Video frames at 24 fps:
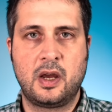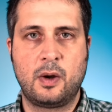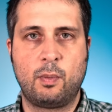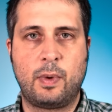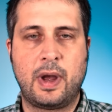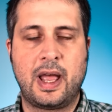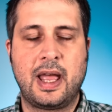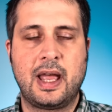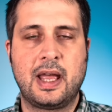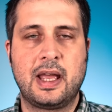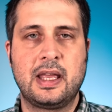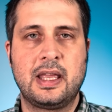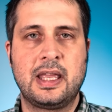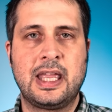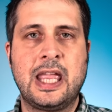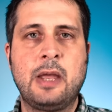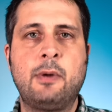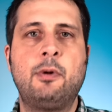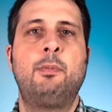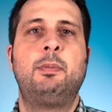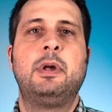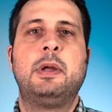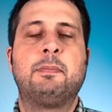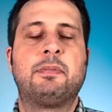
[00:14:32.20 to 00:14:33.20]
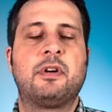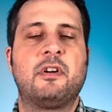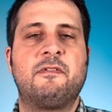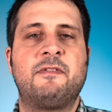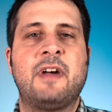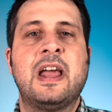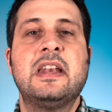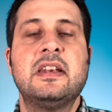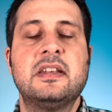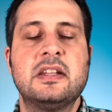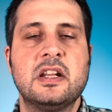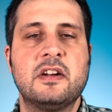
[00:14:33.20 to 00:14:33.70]
where he will be
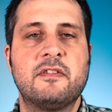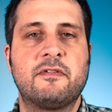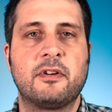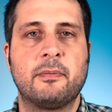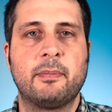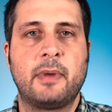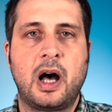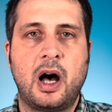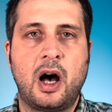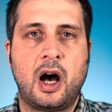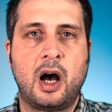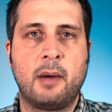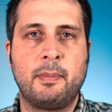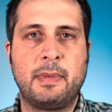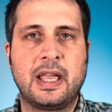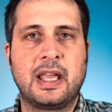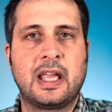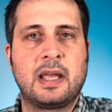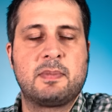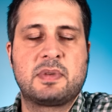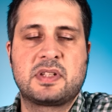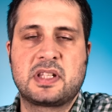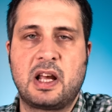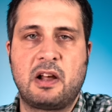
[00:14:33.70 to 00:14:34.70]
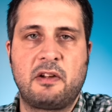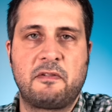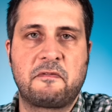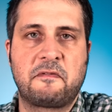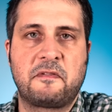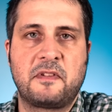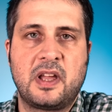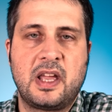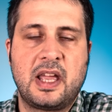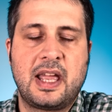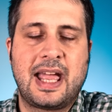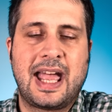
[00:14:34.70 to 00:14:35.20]
prevented from harming himself
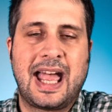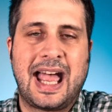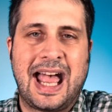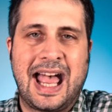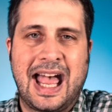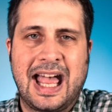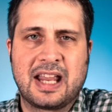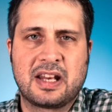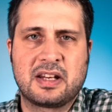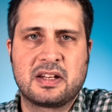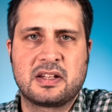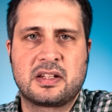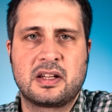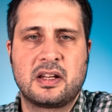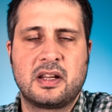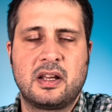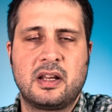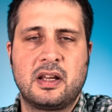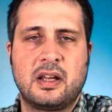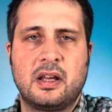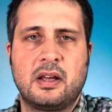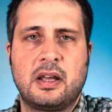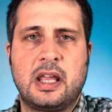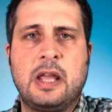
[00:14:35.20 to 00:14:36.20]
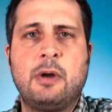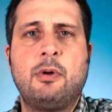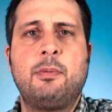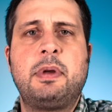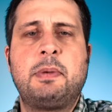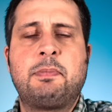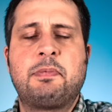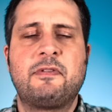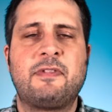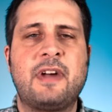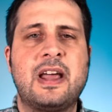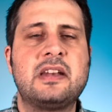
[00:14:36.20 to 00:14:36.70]
and he will be
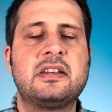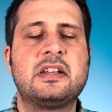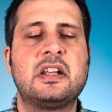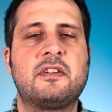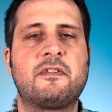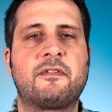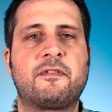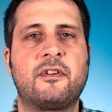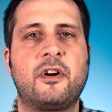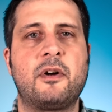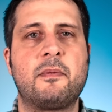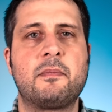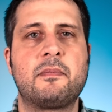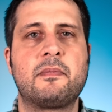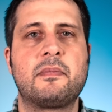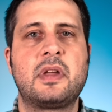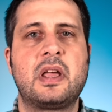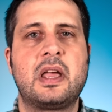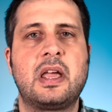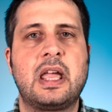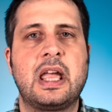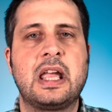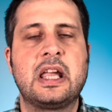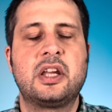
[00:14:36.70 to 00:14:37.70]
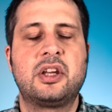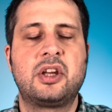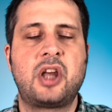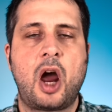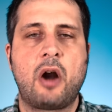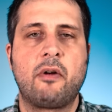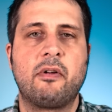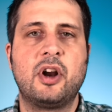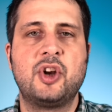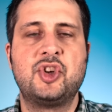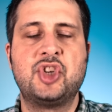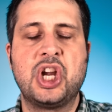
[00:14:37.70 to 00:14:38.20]
prevented from
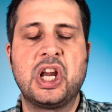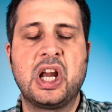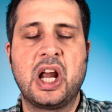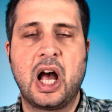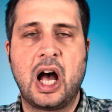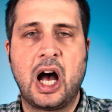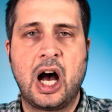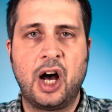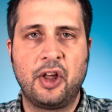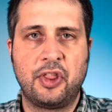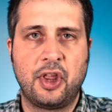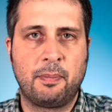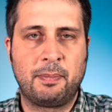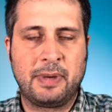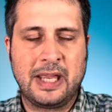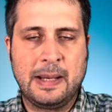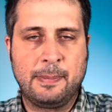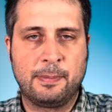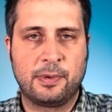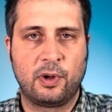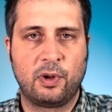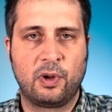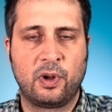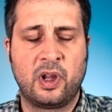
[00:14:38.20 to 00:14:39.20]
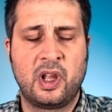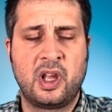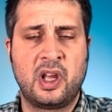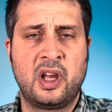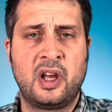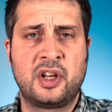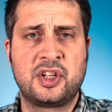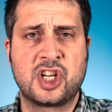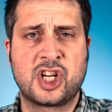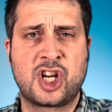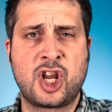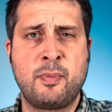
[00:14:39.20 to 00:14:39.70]
encouraging other people
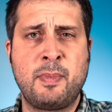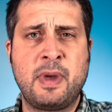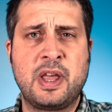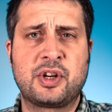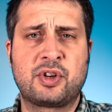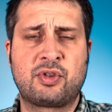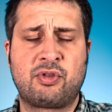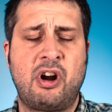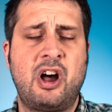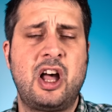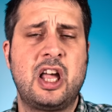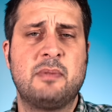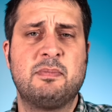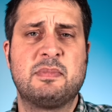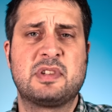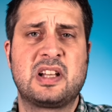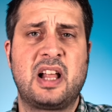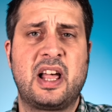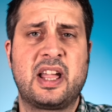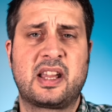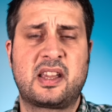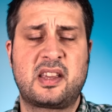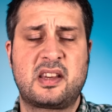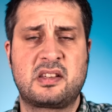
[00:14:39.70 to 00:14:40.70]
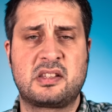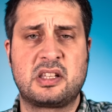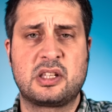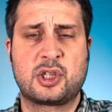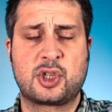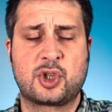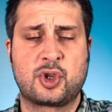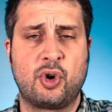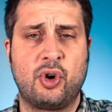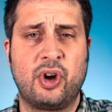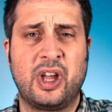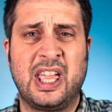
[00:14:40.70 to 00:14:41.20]
to commit crimes like
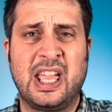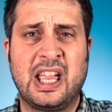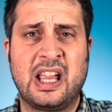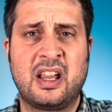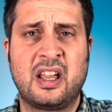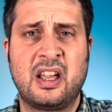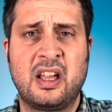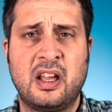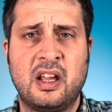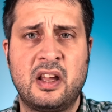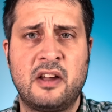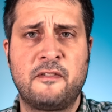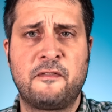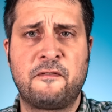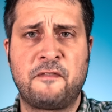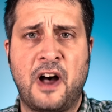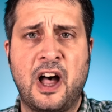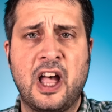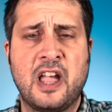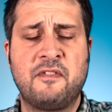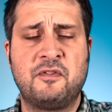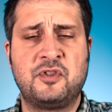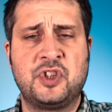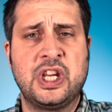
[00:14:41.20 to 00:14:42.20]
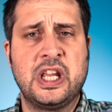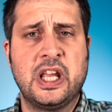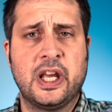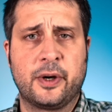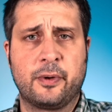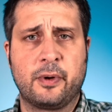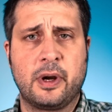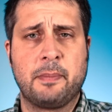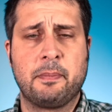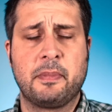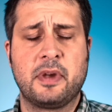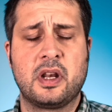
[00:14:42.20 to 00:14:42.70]
destroying 5G
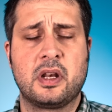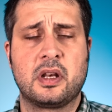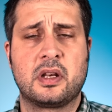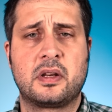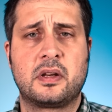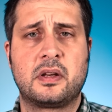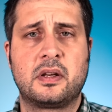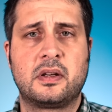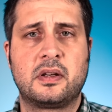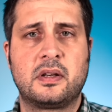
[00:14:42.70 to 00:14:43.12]
equipment.